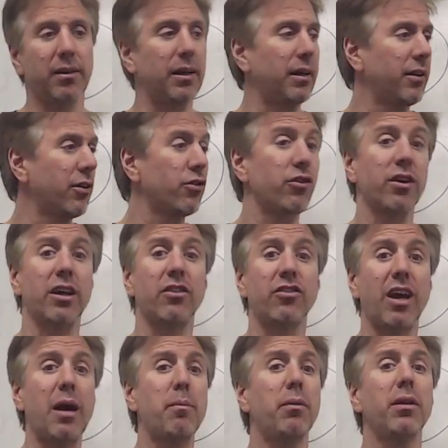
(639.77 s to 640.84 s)
There's
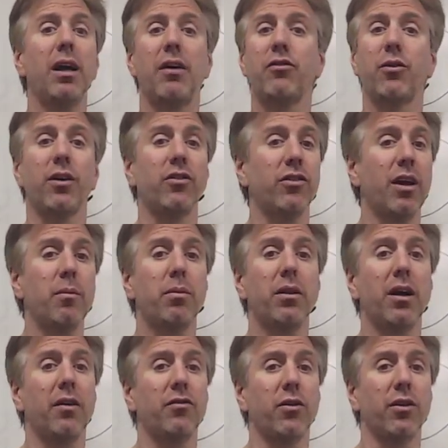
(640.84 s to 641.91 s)
example after example
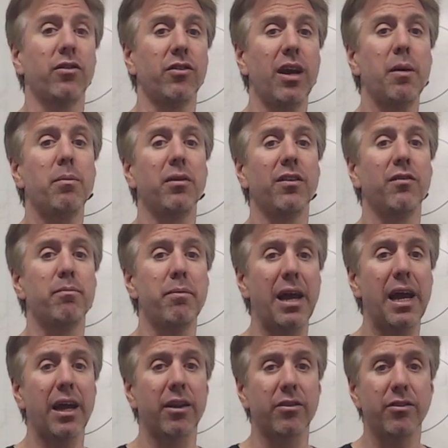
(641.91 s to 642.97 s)
after example of
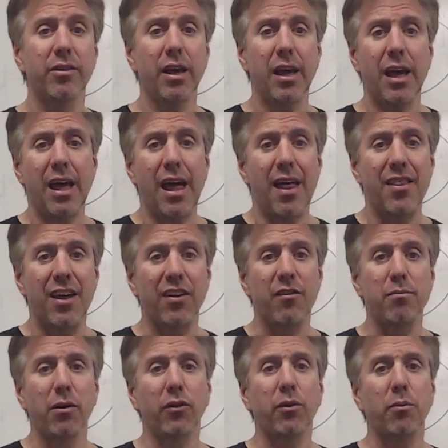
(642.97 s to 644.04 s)
bands that have
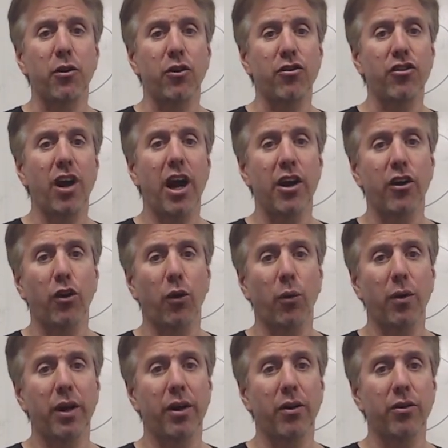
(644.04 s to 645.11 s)
built up their entire
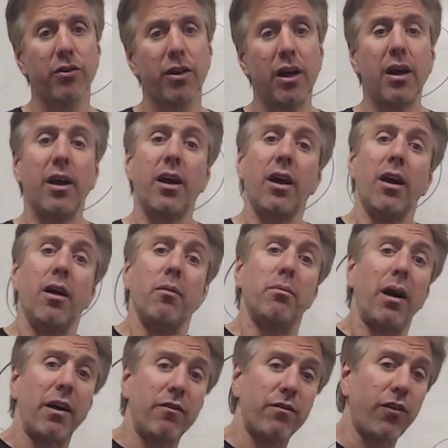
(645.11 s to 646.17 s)
careers
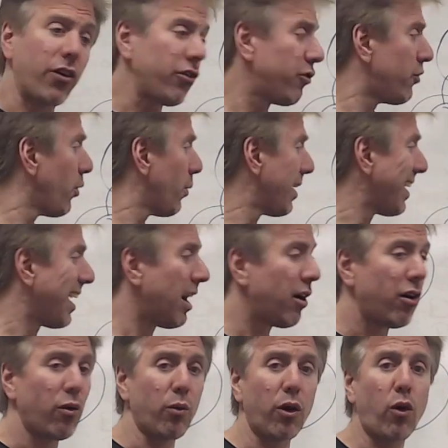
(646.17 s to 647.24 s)
by first doing
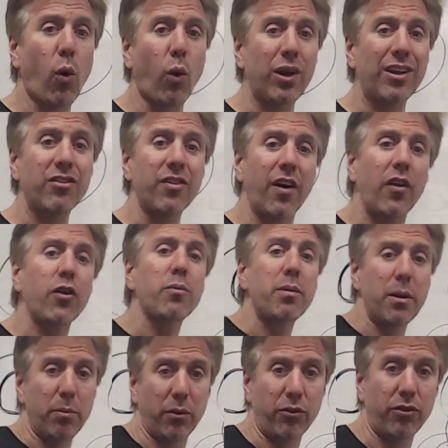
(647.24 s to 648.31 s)
recordings of other
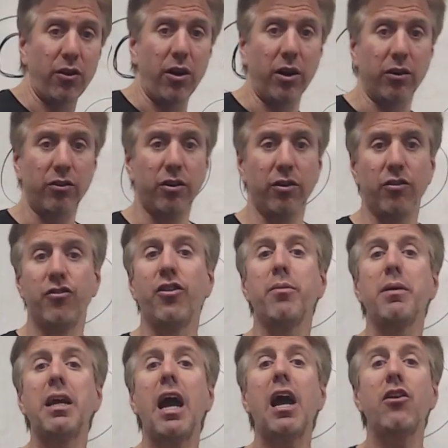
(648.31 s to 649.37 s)
people's songs.
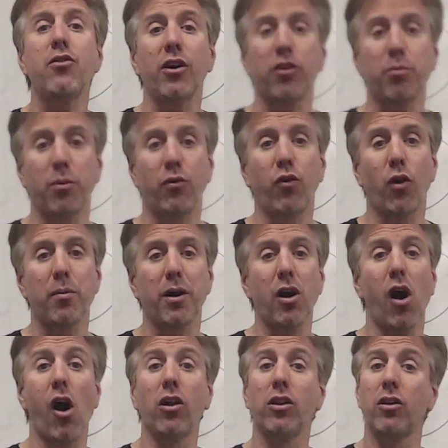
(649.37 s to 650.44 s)
Jimi Hendrix performing
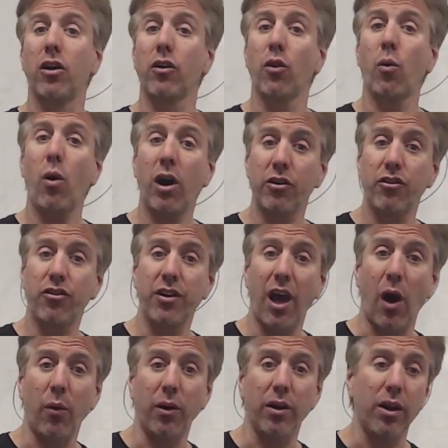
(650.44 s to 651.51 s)
All Along the
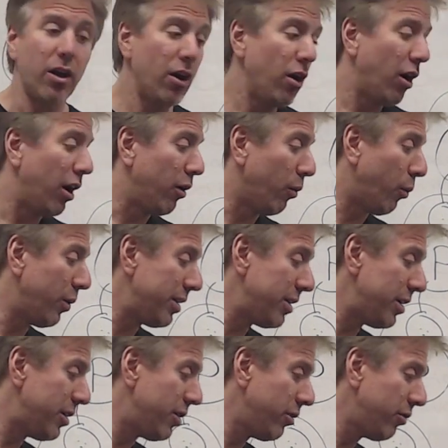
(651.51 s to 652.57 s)
Watchtower. Whitney
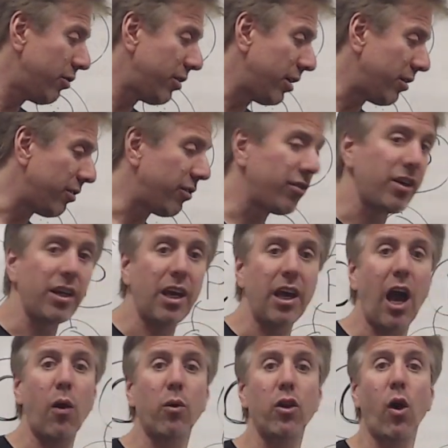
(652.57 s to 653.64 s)
Houston singing
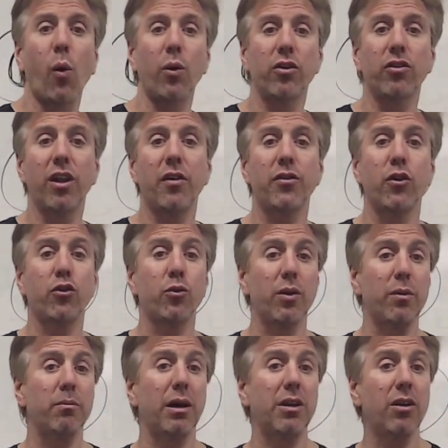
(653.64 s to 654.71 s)
I Will Always Love You is
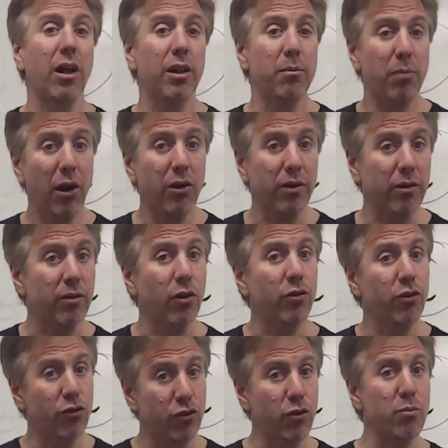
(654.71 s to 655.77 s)
written by Dolly Parton. Those
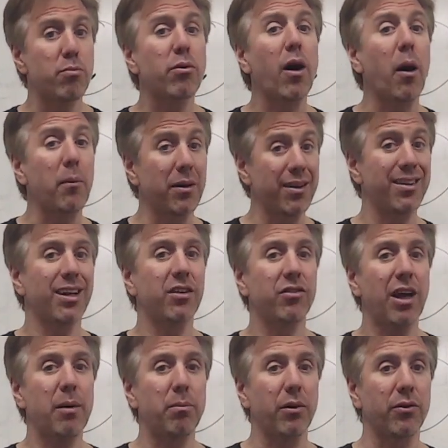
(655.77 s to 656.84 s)
are two prominent
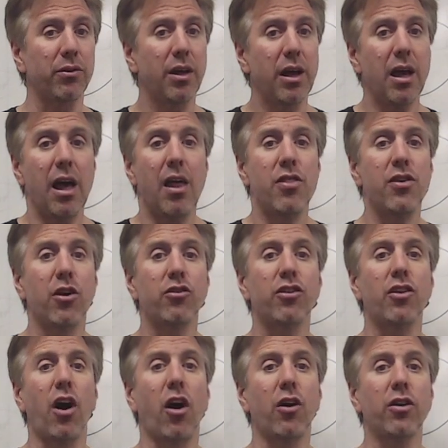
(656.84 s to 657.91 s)
examples. There's
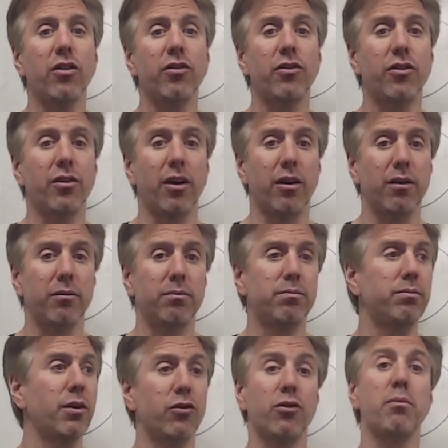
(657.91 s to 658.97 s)
an artist,
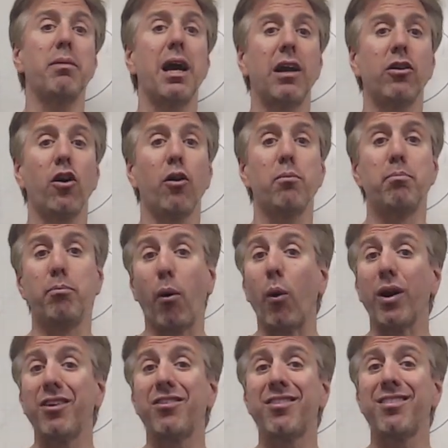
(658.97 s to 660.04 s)
there's a band called
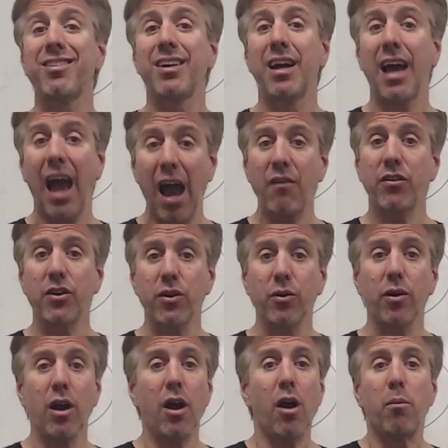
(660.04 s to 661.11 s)
Boyce Avenue.
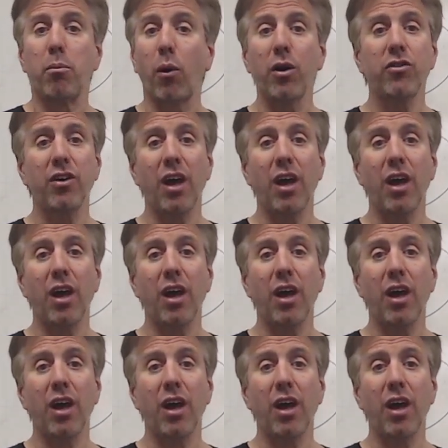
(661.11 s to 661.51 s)
Boyce